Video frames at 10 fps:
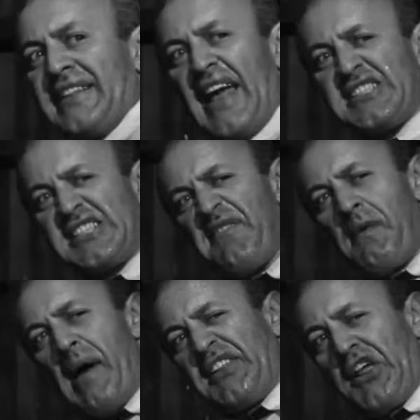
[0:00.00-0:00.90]
form
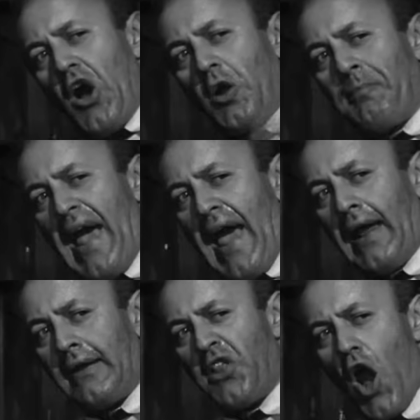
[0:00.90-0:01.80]
that takes
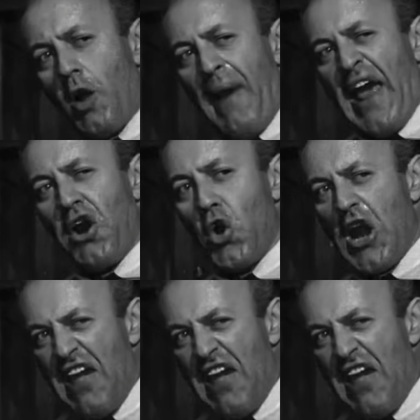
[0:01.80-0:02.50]
dialogue to a higher level.